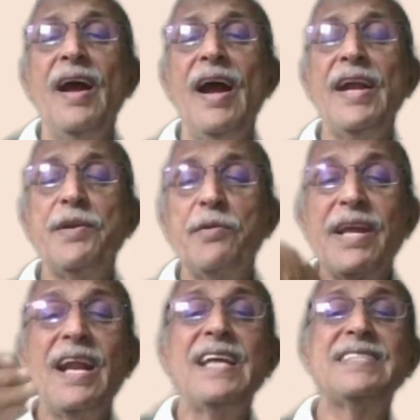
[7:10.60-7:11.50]
and you
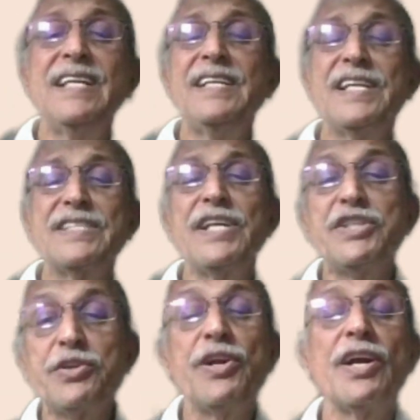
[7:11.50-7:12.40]
realize that it
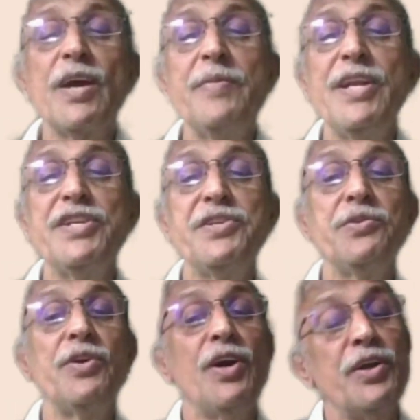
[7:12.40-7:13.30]
should not have been
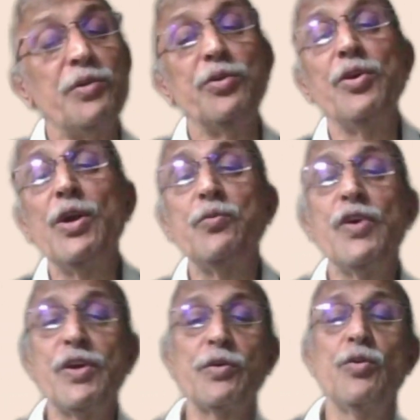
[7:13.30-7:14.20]
issued, or you do not
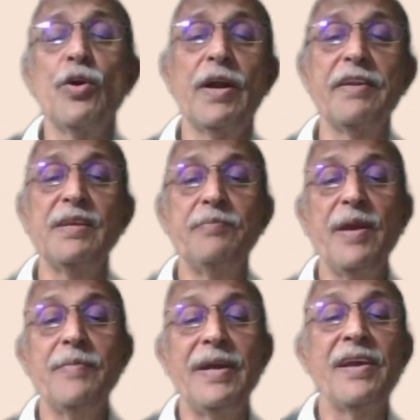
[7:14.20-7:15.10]
want to go ahead with the
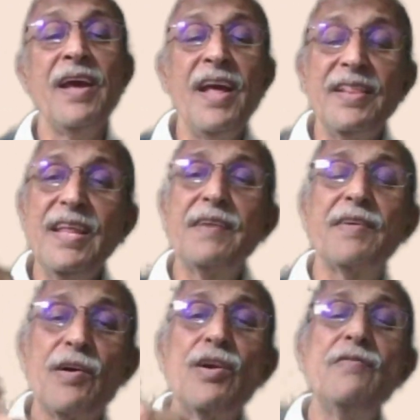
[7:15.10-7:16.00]
payment, there
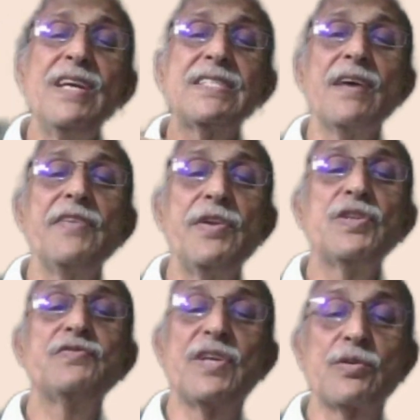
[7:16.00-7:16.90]
are always
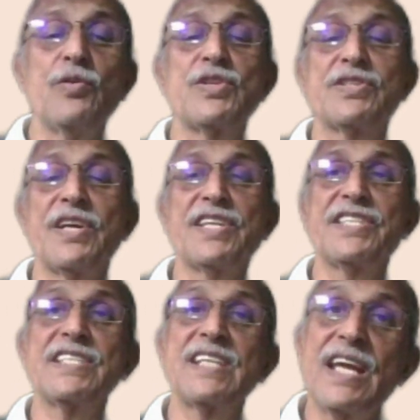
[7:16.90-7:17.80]
avenues for course
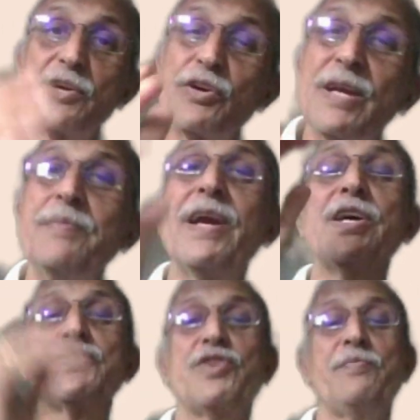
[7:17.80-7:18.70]
corrections, like you can make
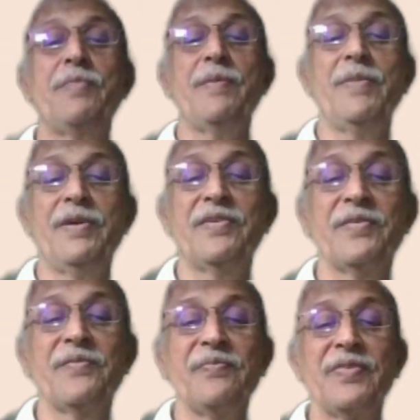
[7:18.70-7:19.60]
a stop payment.
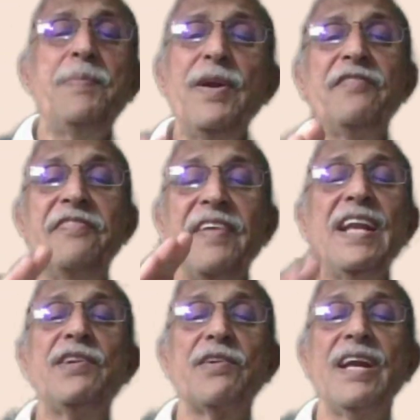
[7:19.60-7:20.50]
People have
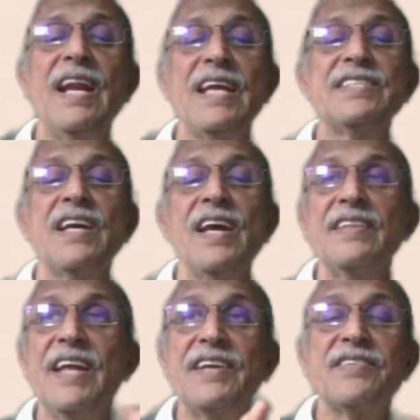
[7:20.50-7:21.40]
failed to realize
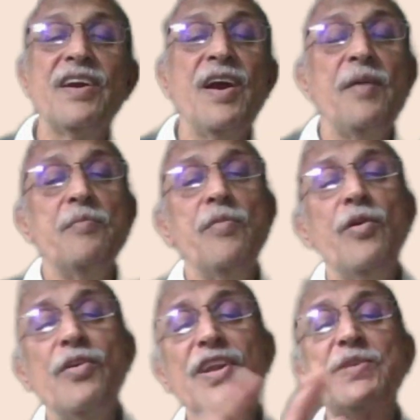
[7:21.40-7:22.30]
that
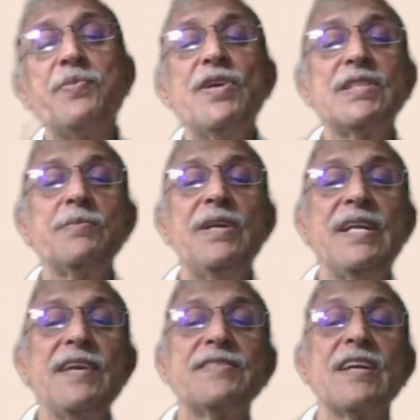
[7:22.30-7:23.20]
more
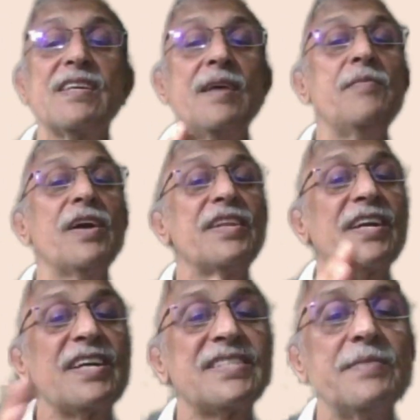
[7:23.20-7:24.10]
responsibilities are come on
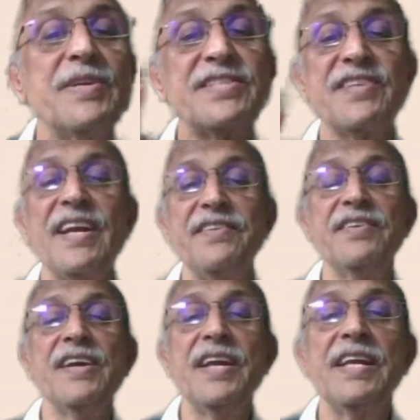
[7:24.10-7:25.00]
the customer side
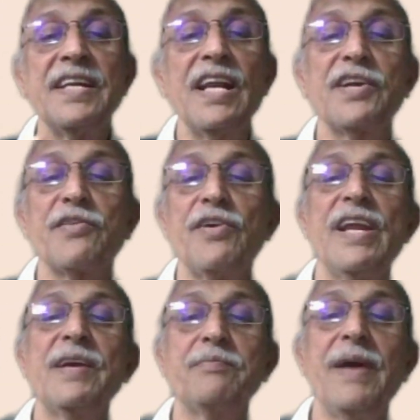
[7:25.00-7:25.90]
in
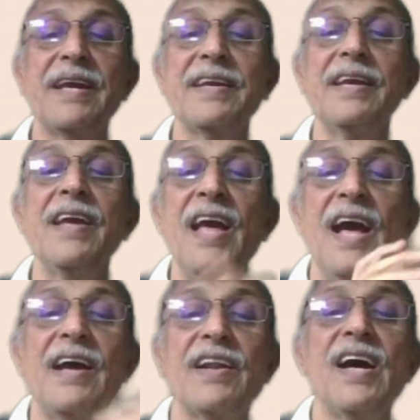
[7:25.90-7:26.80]
electronic banking
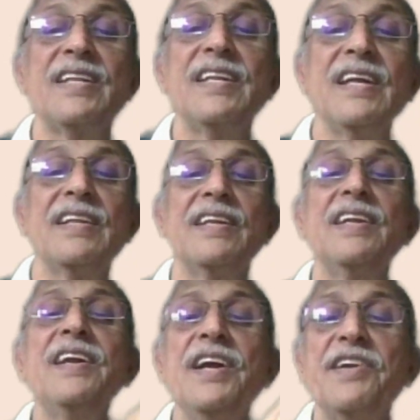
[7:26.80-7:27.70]
rather than on
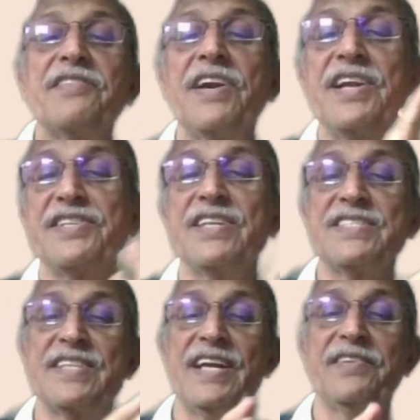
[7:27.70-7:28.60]
the traditional
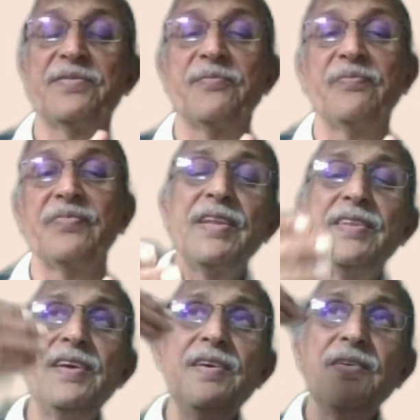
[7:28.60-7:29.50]
side. In
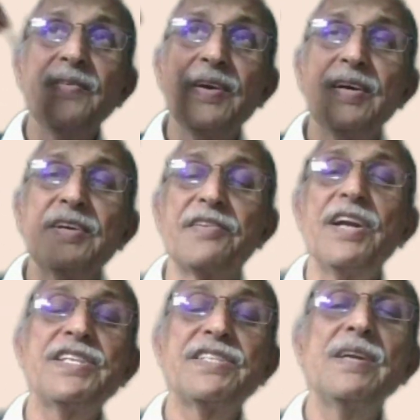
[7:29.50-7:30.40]
the
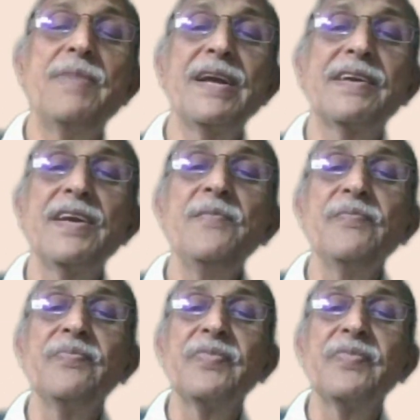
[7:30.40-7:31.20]
traditional banking,